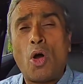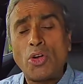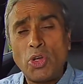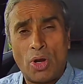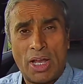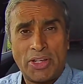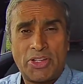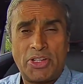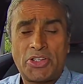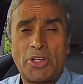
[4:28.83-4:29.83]
on your
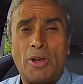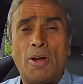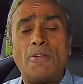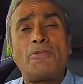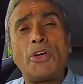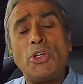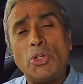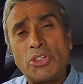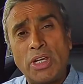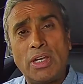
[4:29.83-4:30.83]
license for
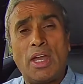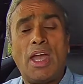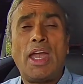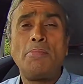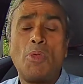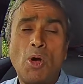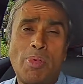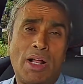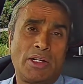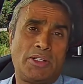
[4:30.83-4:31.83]
using a
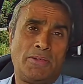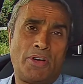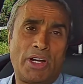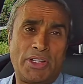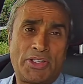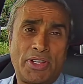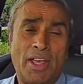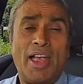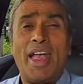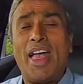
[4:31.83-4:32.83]
mobile device.
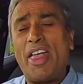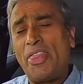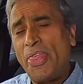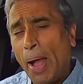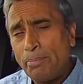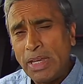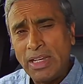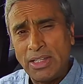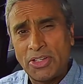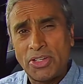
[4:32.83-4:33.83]
That
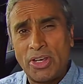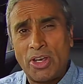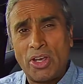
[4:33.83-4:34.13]
means